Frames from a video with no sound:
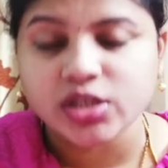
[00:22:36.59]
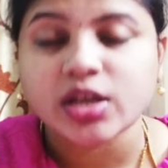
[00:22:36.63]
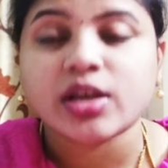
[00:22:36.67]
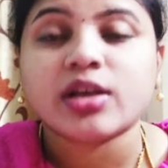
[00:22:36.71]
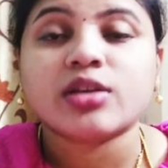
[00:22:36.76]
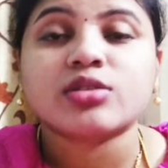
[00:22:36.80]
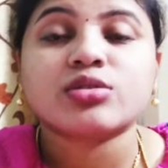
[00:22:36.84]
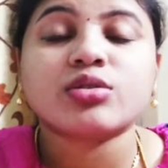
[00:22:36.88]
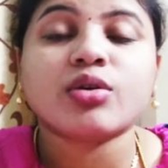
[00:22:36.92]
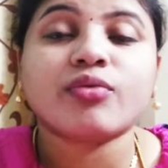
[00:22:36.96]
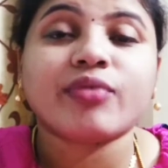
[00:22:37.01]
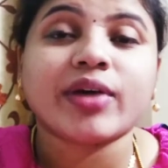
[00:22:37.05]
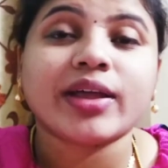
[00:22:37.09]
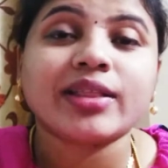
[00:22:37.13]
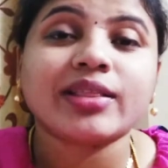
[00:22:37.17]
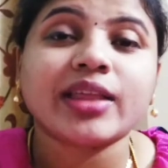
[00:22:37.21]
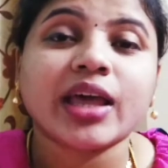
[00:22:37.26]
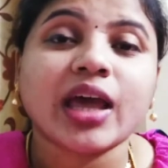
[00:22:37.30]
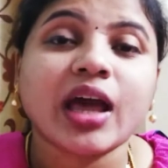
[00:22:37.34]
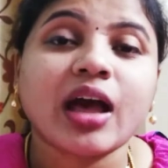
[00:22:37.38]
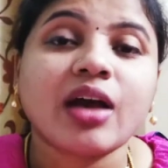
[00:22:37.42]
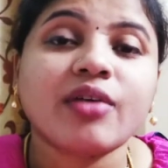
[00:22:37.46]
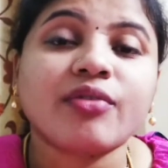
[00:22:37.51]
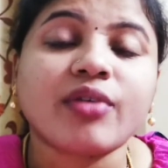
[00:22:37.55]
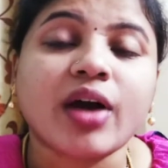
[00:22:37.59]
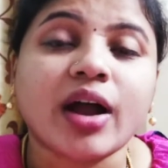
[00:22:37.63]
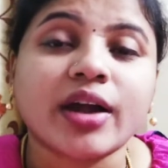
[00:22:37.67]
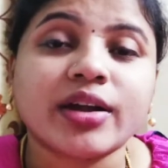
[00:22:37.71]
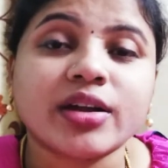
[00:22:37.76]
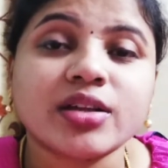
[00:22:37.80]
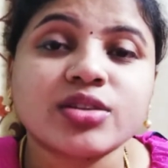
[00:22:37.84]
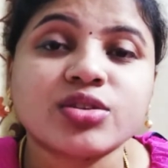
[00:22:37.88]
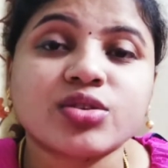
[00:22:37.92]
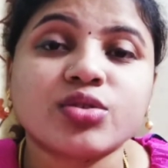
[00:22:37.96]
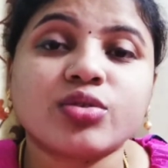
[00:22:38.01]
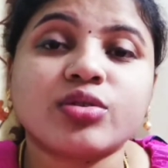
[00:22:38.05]
So when they have
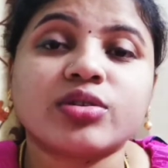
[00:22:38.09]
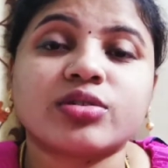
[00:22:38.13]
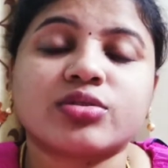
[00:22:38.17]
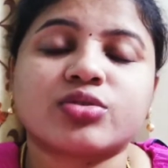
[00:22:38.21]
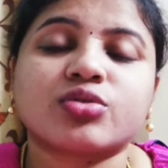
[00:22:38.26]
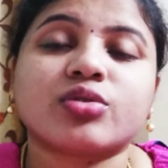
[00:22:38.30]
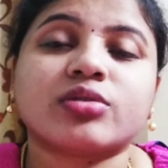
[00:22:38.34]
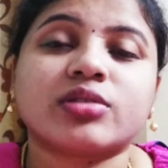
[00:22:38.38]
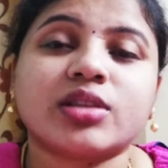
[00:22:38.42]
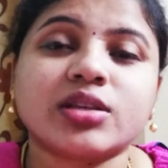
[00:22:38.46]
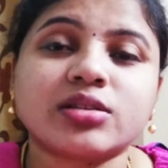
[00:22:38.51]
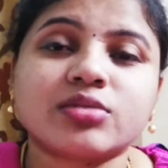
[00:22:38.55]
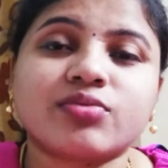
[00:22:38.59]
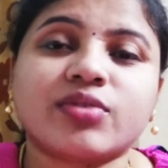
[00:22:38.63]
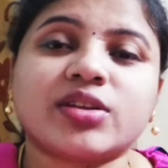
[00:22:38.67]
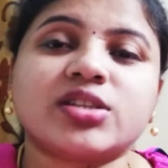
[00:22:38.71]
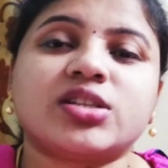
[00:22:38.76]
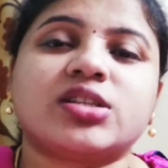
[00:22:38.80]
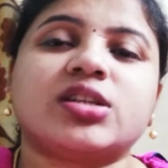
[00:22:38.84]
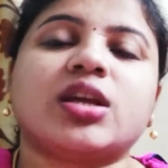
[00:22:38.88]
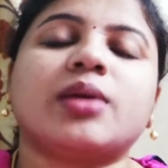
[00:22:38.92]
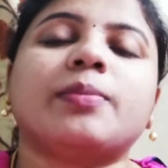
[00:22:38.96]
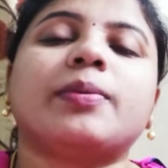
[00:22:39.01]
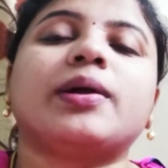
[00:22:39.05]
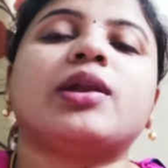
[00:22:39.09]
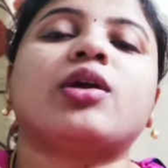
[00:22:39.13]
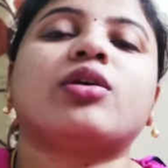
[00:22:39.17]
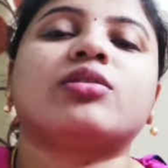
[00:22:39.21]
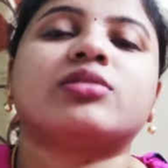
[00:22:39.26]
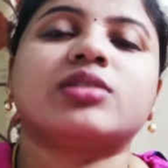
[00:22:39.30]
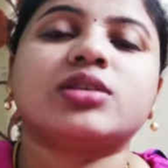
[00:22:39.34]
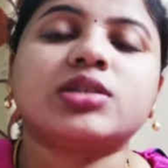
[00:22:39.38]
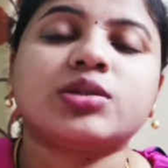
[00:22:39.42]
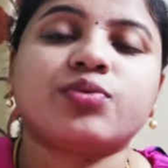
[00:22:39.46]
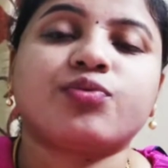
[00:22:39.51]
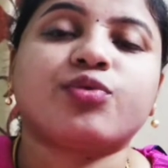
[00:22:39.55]
understood, so this vegetable or
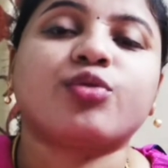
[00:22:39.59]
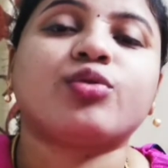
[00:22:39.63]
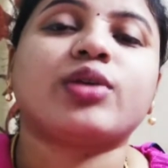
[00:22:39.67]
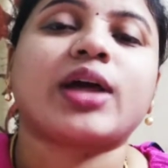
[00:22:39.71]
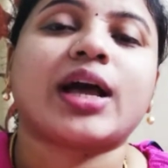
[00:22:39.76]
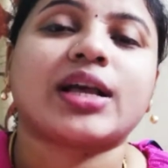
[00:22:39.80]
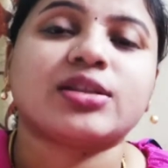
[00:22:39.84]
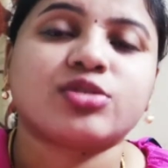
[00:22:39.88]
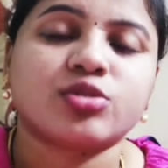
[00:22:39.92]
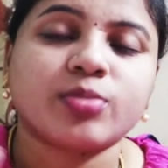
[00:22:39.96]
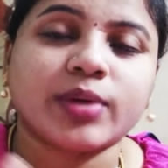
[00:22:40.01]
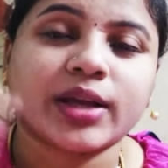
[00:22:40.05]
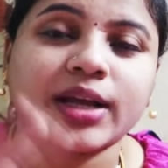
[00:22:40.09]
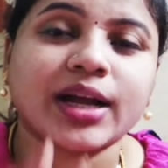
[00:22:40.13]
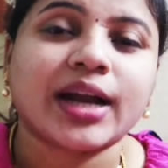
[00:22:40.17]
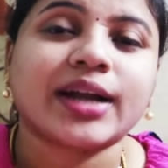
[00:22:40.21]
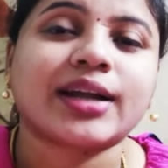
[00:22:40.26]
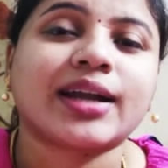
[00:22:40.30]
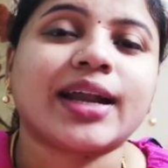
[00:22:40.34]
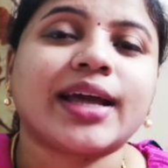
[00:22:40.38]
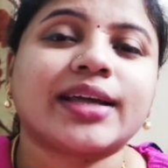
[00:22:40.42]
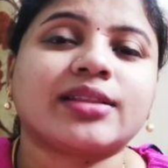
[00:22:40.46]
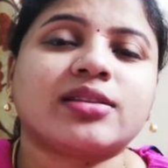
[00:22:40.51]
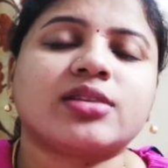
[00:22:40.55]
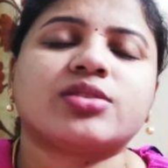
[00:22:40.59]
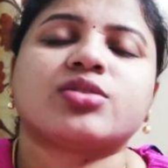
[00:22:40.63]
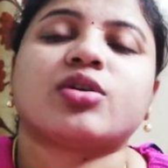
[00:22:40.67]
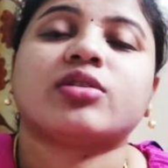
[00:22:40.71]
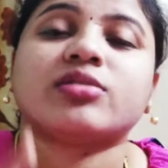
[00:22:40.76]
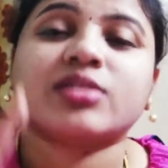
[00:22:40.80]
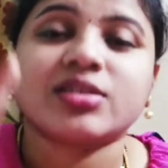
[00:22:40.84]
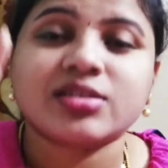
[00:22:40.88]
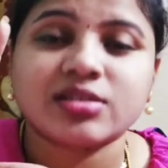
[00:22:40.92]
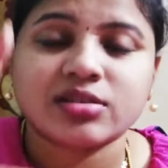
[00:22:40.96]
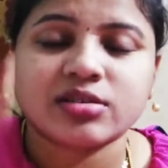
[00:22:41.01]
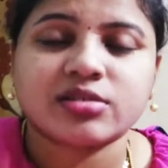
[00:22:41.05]
this fruit has to be cut like this, or
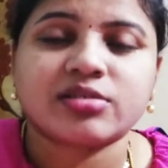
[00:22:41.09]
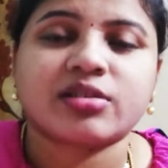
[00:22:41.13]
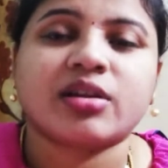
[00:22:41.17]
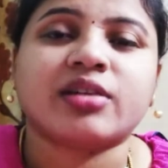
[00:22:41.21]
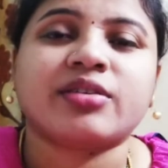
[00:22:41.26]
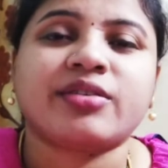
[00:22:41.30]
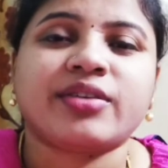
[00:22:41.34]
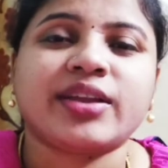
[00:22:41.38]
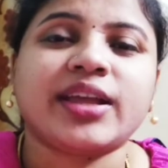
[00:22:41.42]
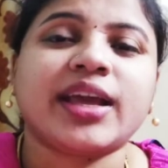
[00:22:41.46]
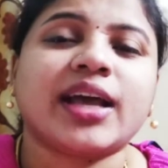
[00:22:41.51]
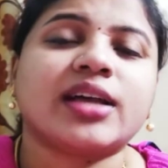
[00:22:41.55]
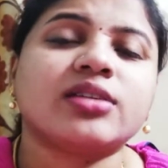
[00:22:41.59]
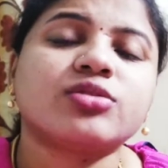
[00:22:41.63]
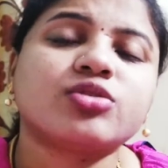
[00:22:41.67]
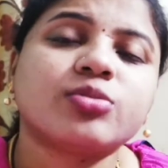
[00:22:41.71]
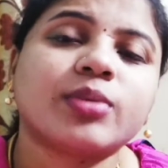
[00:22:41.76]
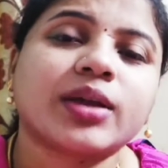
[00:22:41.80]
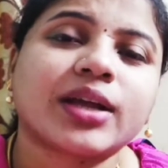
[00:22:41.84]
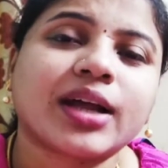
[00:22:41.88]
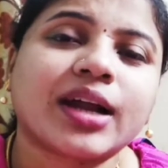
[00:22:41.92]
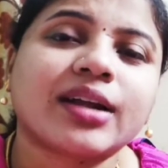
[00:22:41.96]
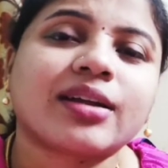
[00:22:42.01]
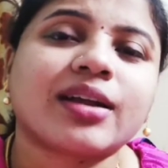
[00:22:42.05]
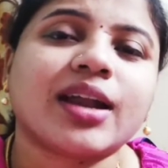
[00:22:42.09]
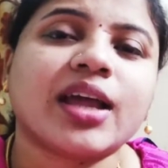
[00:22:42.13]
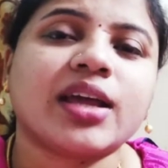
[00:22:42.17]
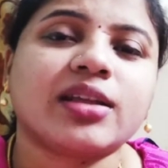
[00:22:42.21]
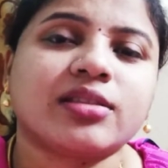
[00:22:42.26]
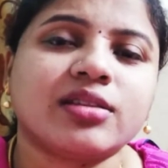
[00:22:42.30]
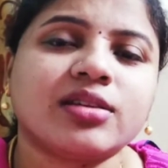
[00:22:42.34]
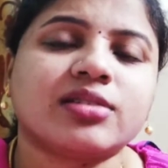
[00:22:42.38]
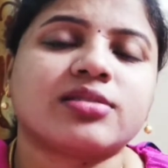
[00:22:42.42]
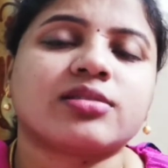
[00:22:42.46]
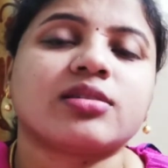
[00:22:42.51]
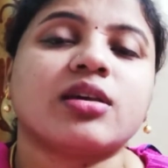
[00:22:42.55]
this tree has to be cut like
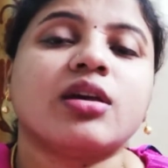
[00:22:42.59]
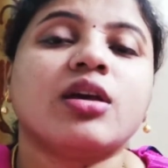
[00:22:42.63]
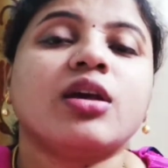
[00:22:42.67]
this,